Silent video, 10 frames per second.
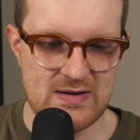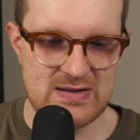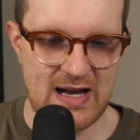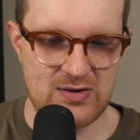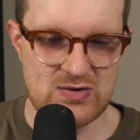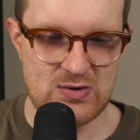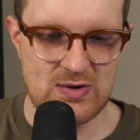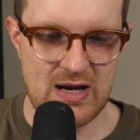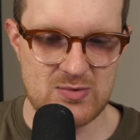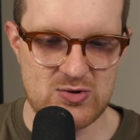This attacks does
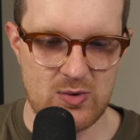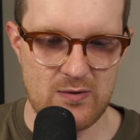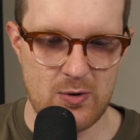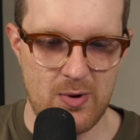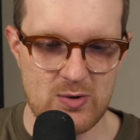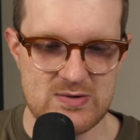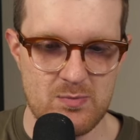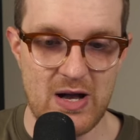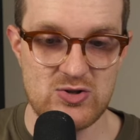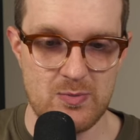30 damage to one of your opponent's
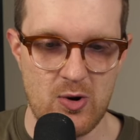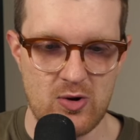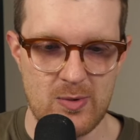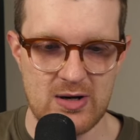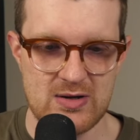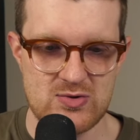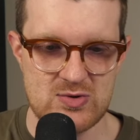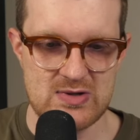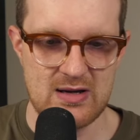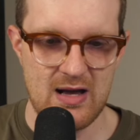bench Pokemon.
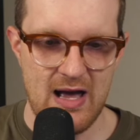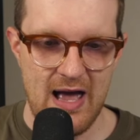Interesting.